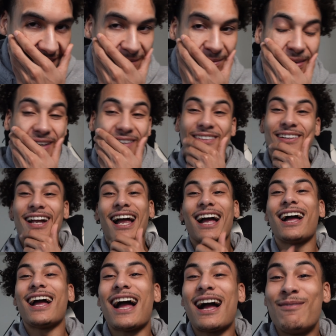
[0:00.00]
Bro,
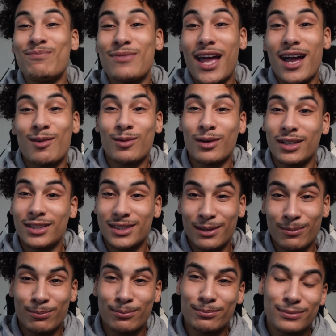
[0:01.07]
I, am not one to,
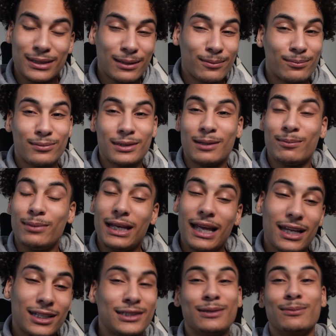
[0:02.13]
to, to
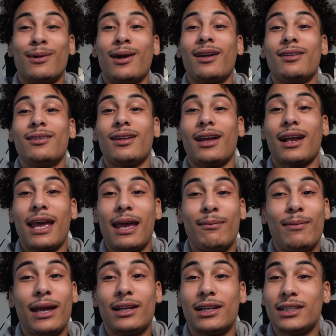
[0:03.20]
BS you, bro. I can't
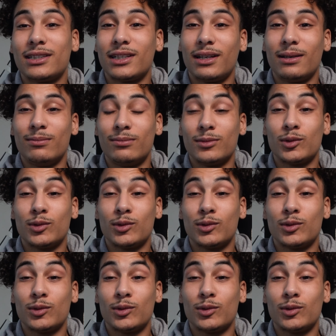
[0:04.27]
make this up.